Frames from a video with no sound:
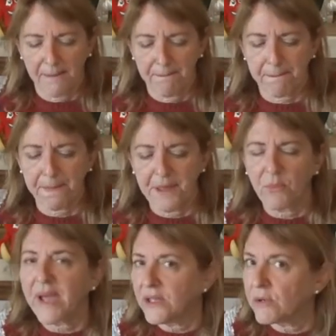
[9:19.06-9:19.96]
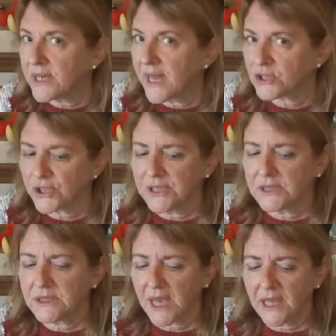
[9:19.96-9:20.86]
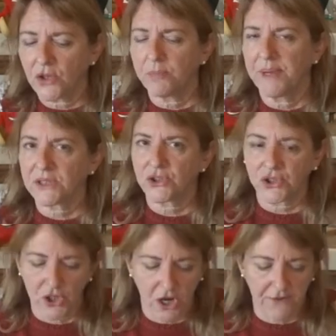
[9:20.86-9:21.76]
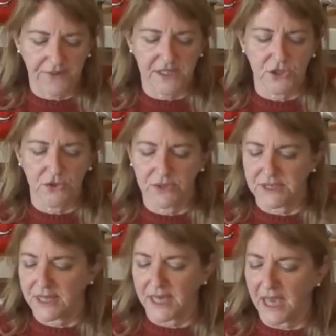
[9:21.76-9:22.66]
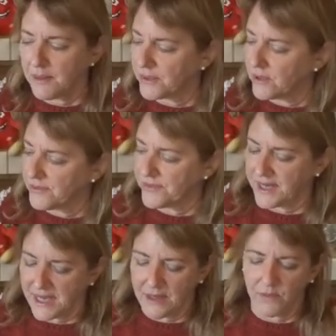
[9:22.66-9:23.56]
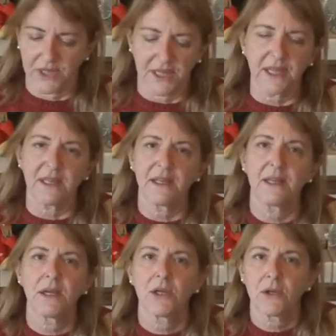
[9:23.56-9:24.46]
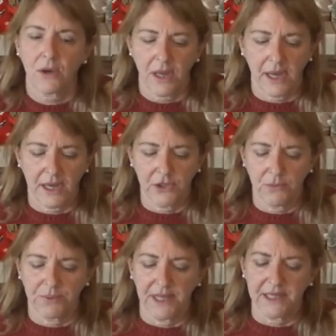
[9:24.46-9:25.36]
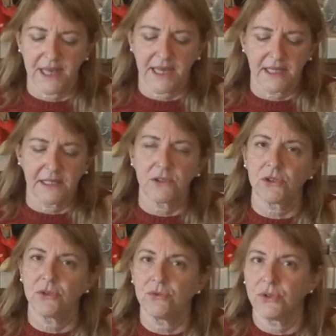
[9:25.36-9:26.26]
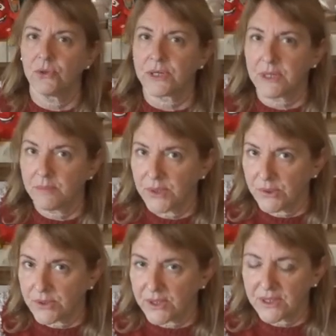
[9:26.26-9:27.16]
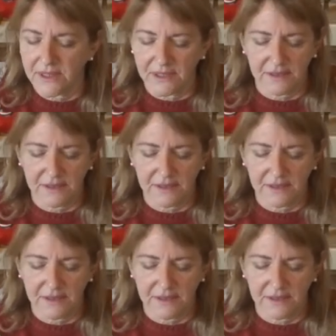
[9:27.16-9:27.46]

the way you can actually take your pictures off is use the cable that came with it and you plug that into your computer.